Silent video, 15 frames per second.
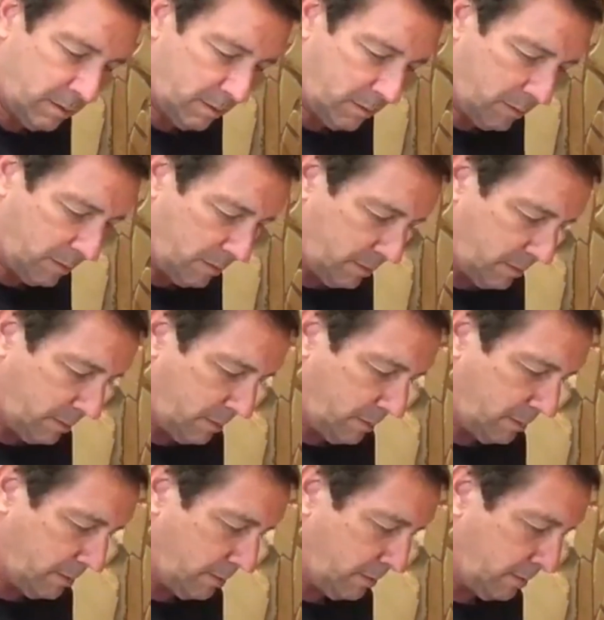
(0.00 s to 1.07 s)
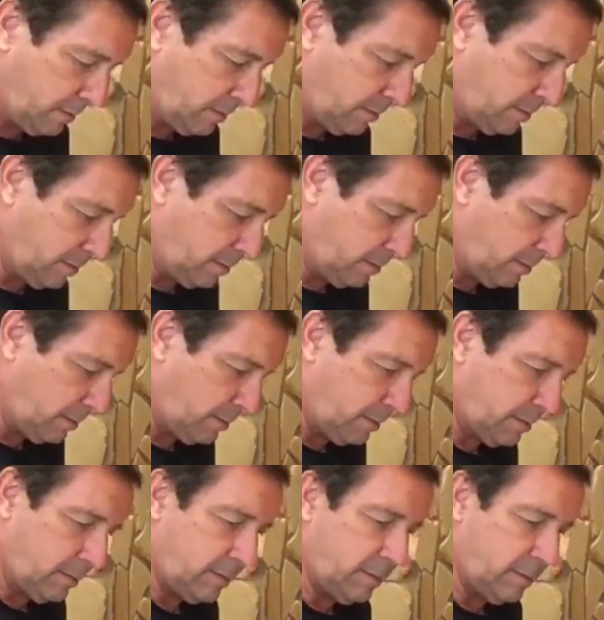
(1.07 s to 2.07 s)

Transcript: (silence)